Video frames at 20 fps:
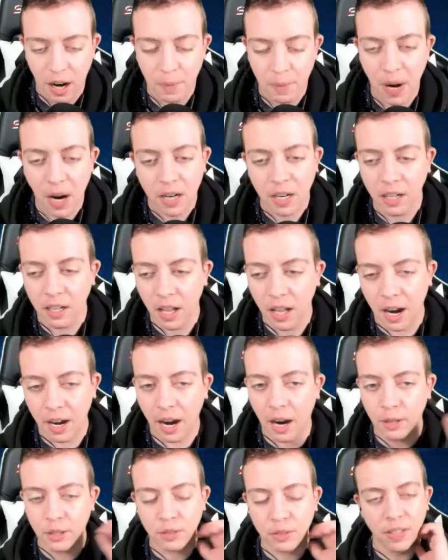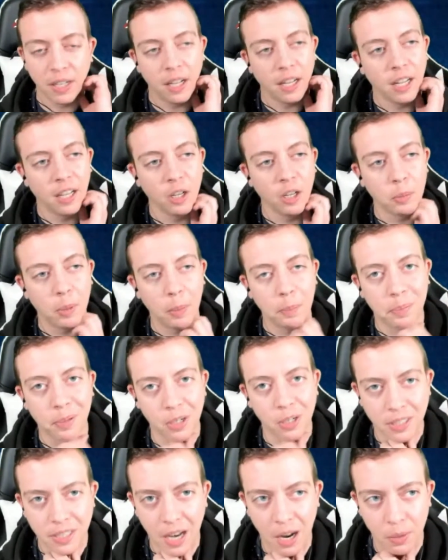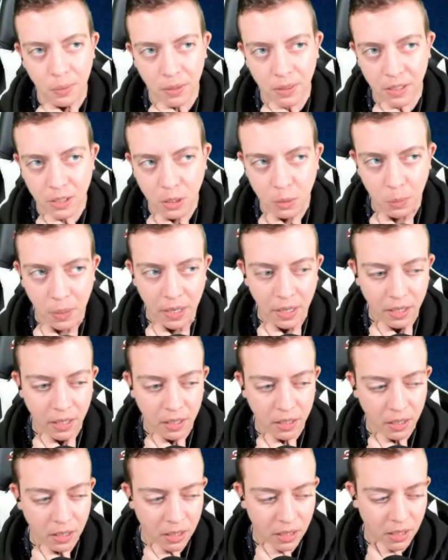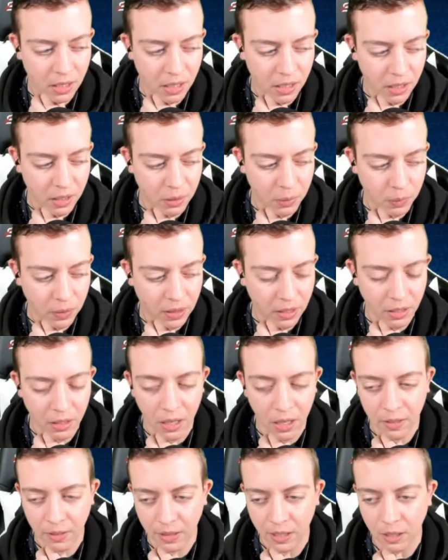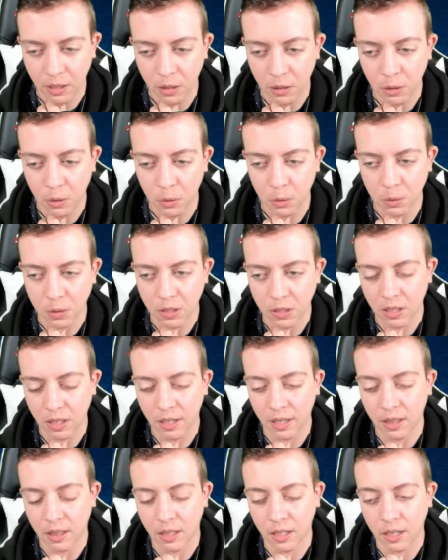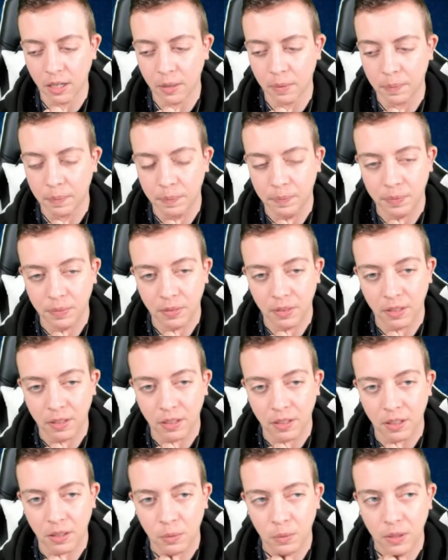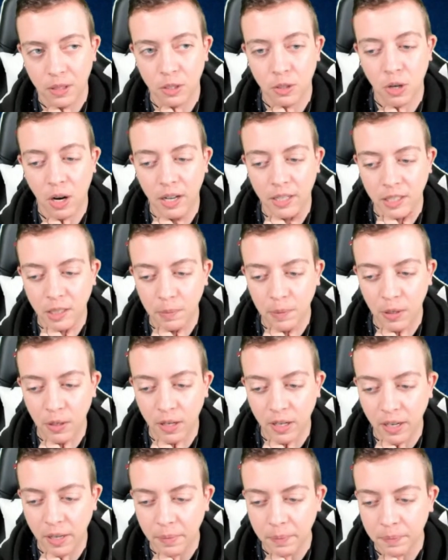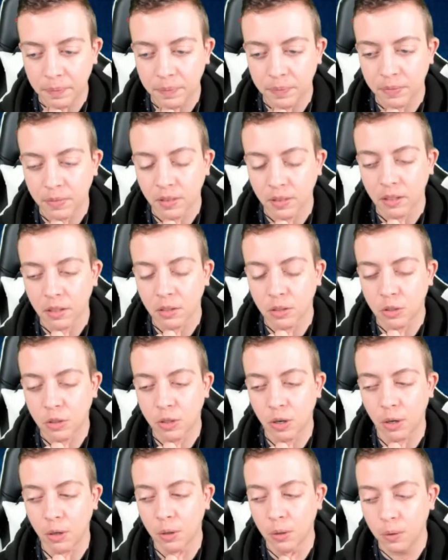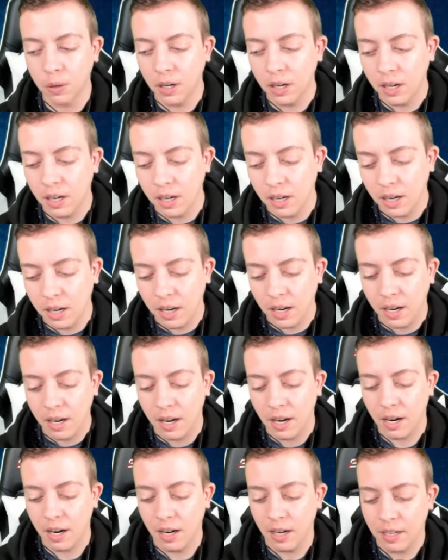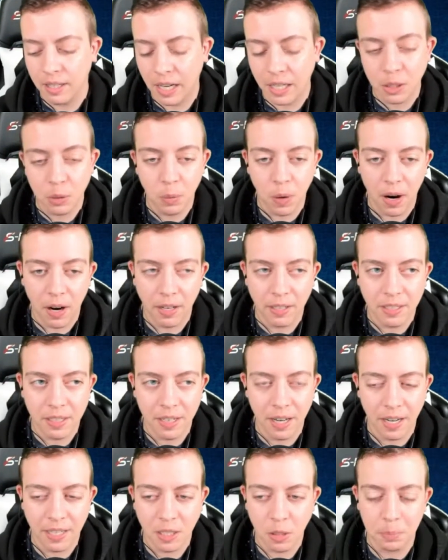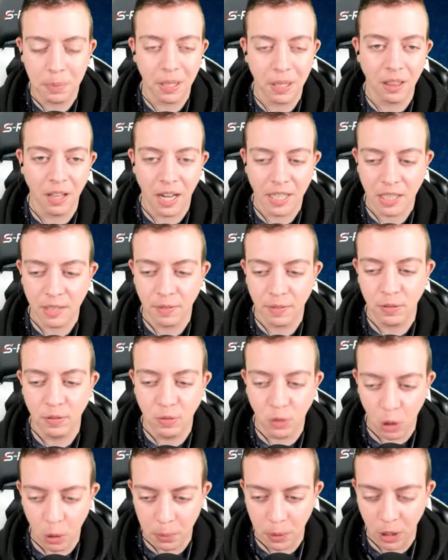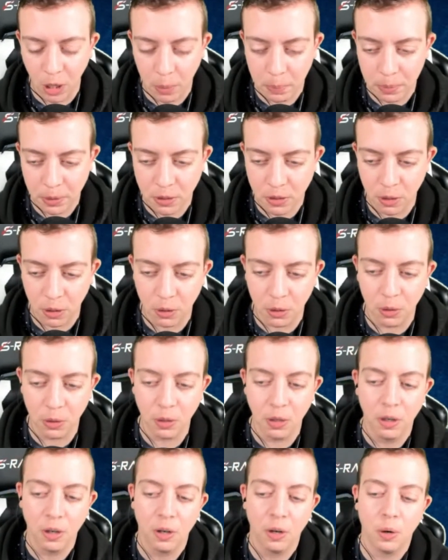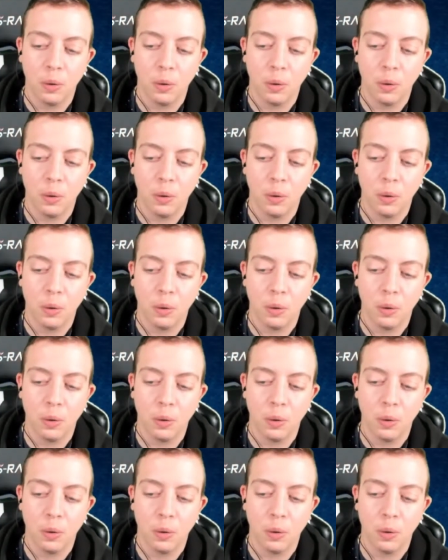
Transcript: I'm not going to lie, I was feeling a little bit burnt out this week uh, with a lot of the news in the with the trans community. So uh, that's why today is a bit less of a formal episode.